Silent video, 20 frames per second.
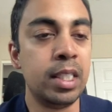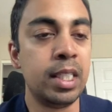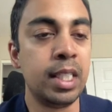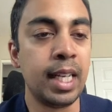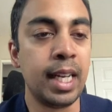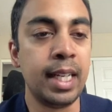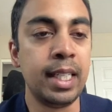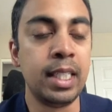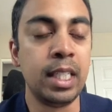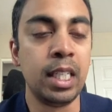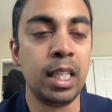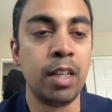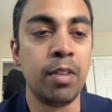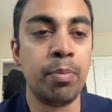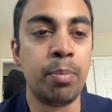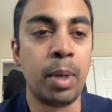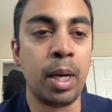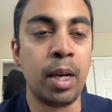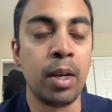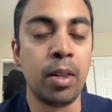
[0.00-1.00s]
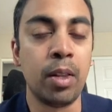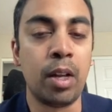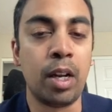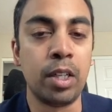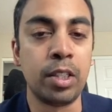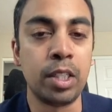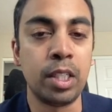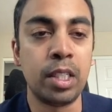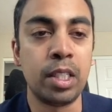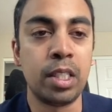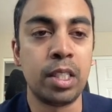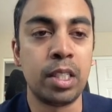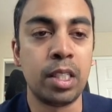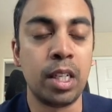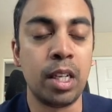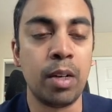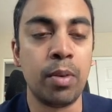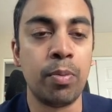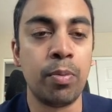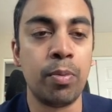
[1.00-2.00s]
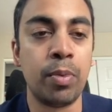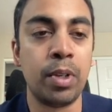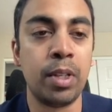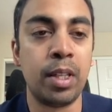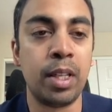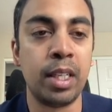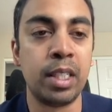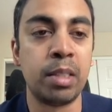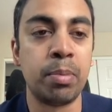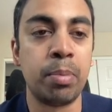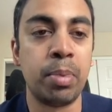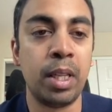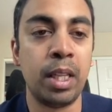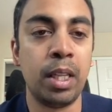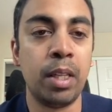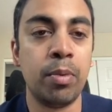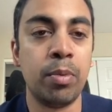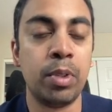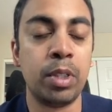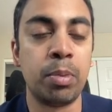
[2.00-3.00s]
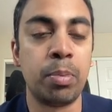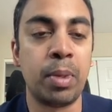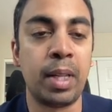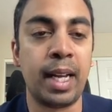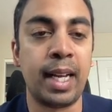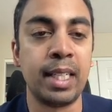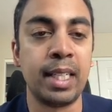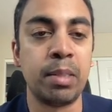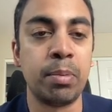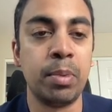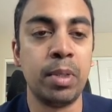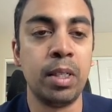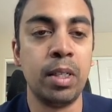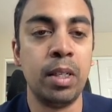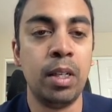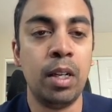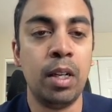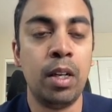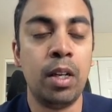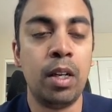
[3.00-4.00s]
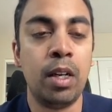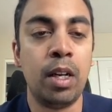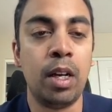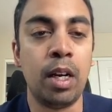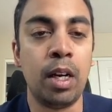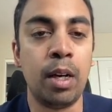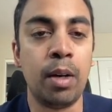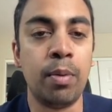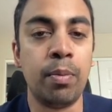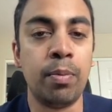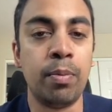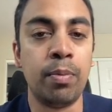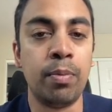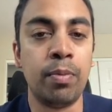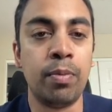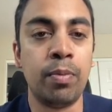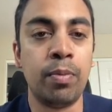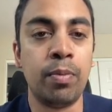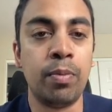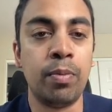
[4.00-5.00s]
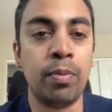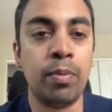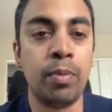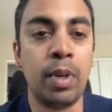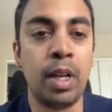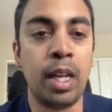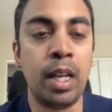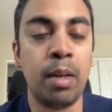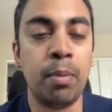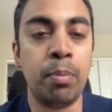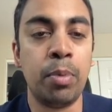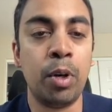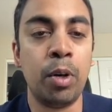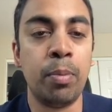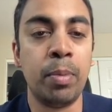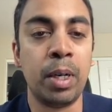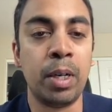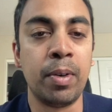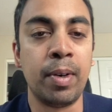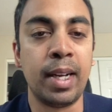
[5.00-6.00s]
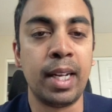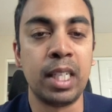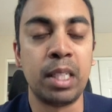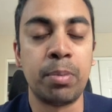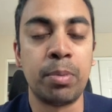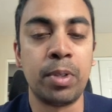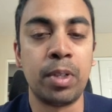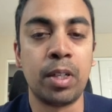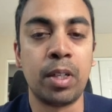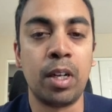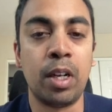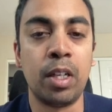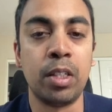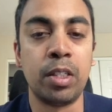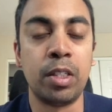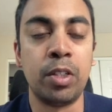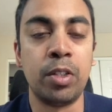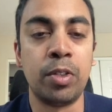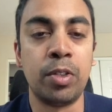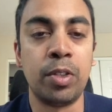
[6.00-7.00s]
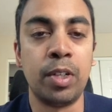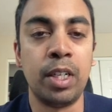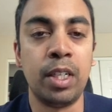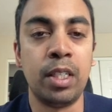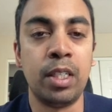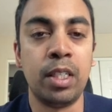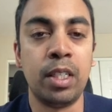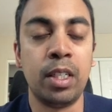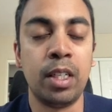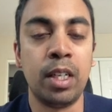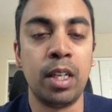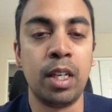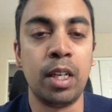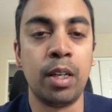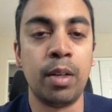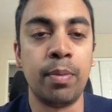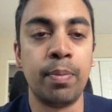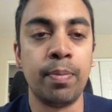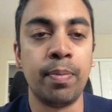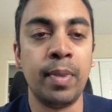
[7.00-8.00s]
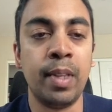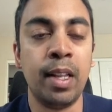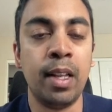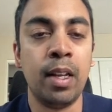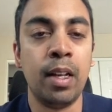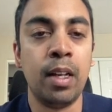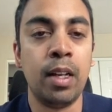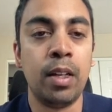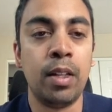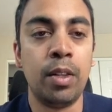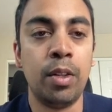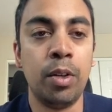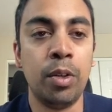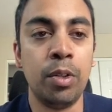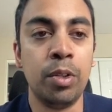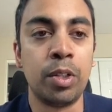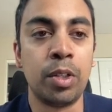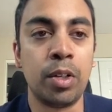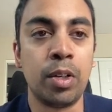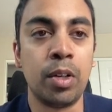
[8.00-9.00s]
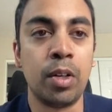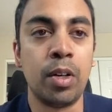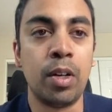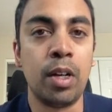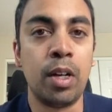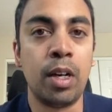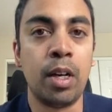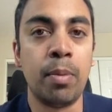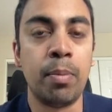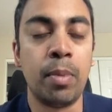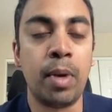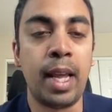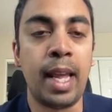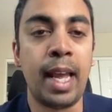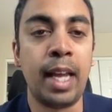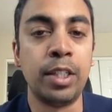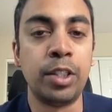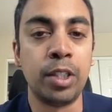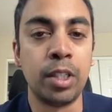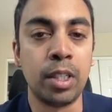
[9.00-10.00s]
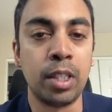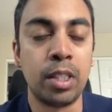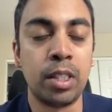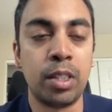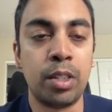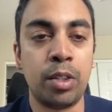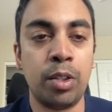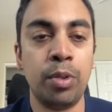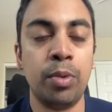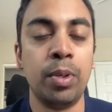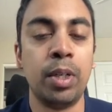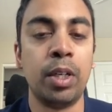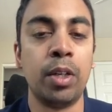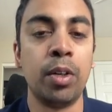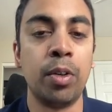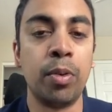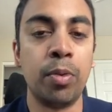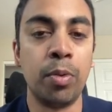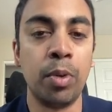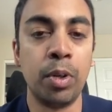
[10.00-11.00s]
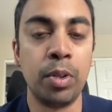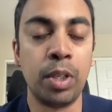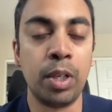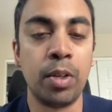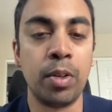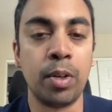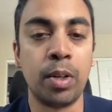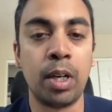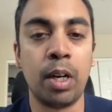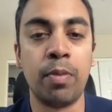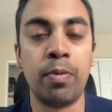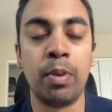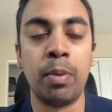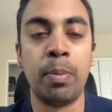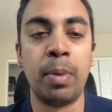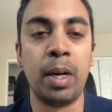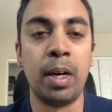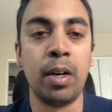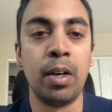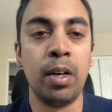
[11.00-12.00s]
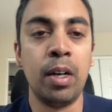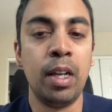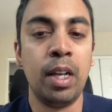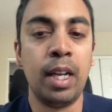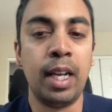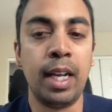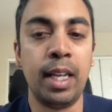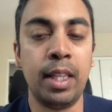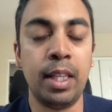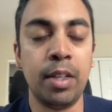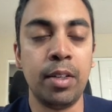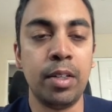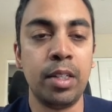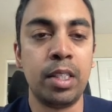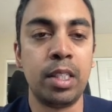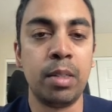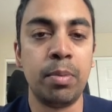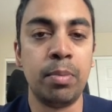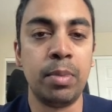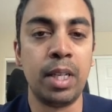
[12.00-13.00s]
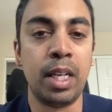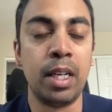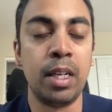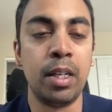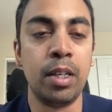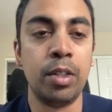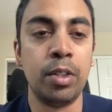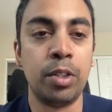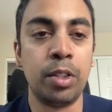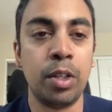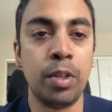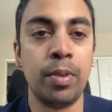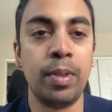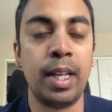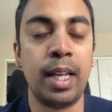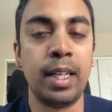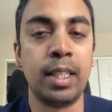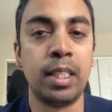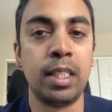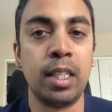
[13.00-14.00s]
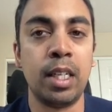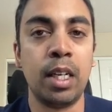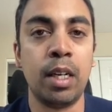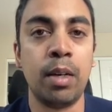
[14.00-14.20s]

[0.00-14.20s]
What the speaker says: the idea of biologics, whether that's platelet-rich plasma and bone marrow aspirate concentrate. Those are adjuncts to a good rotator cuff repair, and there is some data to show that